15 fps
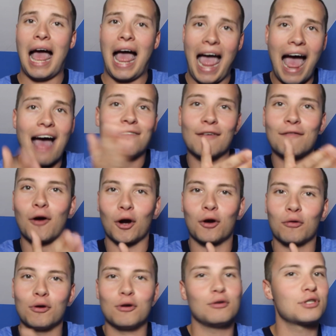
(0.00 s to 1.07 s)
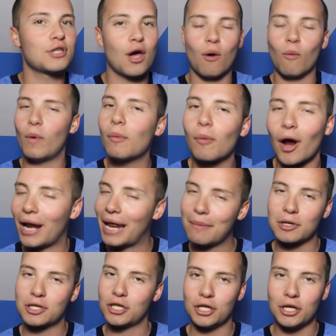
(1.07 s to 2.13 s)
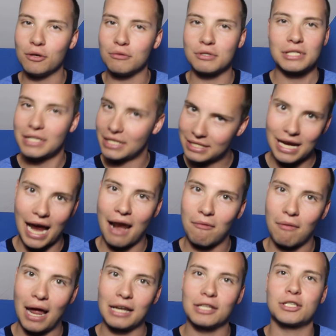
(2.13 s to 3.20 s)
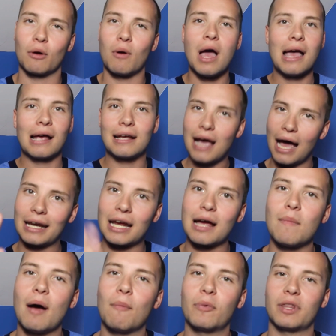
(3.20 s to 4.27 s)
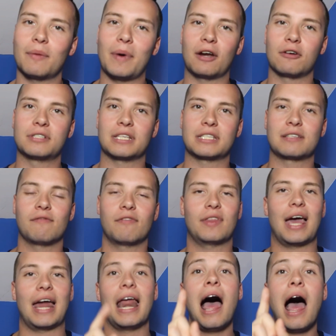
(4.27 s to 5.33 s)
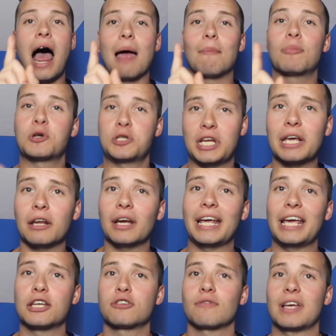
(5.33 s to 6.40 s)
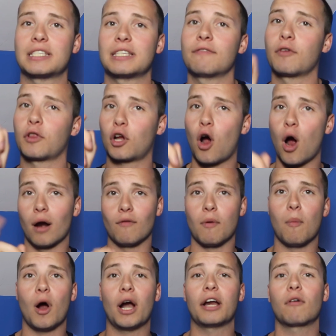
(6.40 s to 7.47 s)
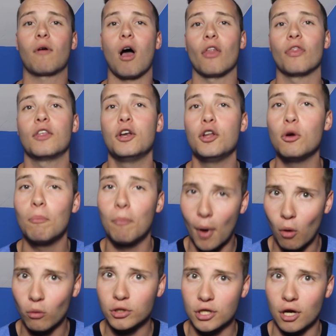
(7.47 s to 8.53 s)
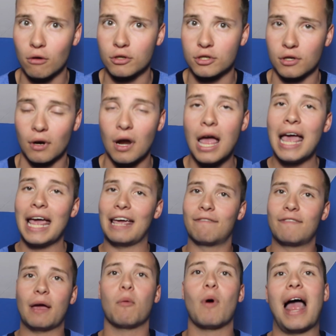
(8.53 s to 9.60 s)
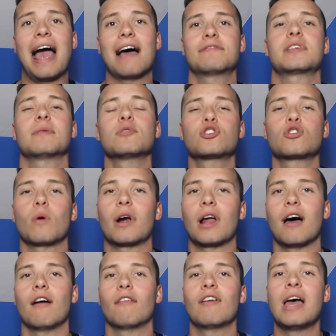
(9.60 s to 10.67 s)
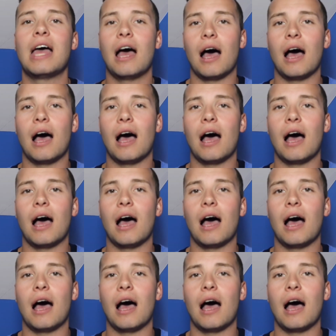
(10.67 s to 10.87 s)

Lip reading: half of our cruise, we were unable to use the Skyride. So, gotta come up with a better system for that. I'm particularly interested for the Carnival Mardi Gras, the new Bolt coaster, if they will have some sort of